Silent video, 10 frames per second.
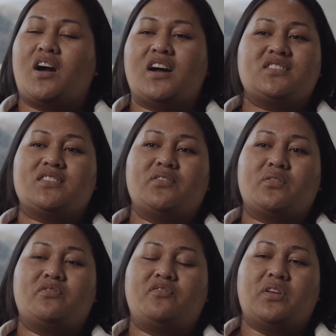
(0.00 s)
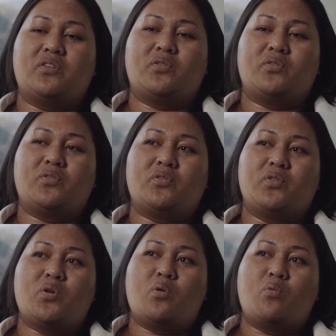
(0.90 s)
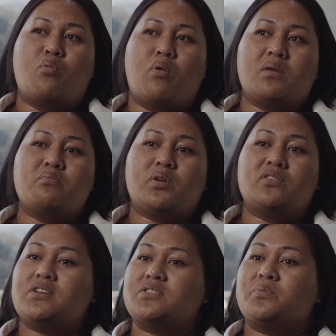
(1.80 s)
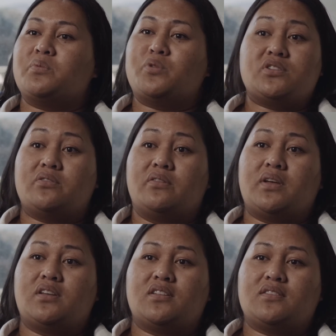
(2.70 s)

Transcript: I didn't even feel one bit of judgment whatsoever.